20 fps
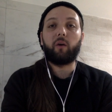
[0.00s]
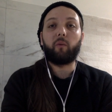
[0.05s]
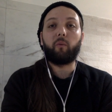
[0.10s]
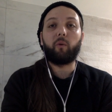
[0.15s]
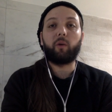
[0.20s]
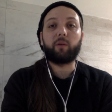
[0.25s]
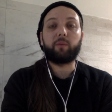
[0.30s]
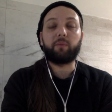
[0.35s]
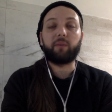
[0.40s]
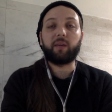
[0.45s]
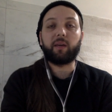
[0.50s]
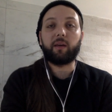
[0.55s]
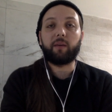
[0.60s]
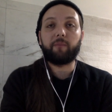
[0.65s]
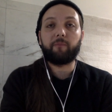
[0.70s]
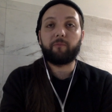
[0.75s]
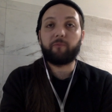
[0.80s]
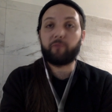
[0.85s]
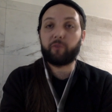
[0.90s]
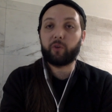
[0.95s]
would
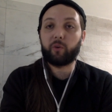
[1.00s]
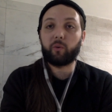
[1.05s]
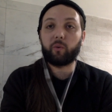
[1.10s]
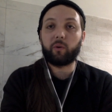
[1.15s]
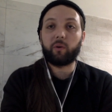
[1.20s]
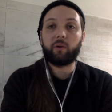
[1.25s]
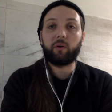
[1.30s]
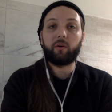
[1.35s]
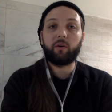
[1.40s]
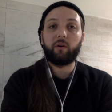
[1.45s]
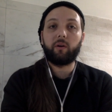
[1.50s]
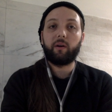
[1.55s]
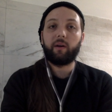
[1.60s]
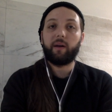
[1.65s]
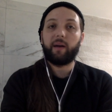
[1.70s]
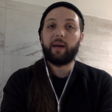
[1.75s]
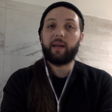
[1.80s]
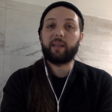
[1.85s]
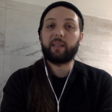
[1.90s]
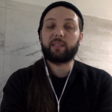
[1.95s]
be fewer
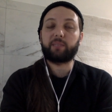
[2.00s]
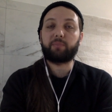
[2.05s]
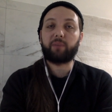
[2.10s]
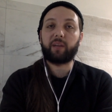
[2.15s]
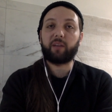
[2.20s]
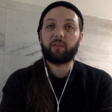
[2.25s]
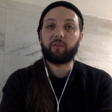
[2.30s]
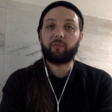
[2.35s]
and the spread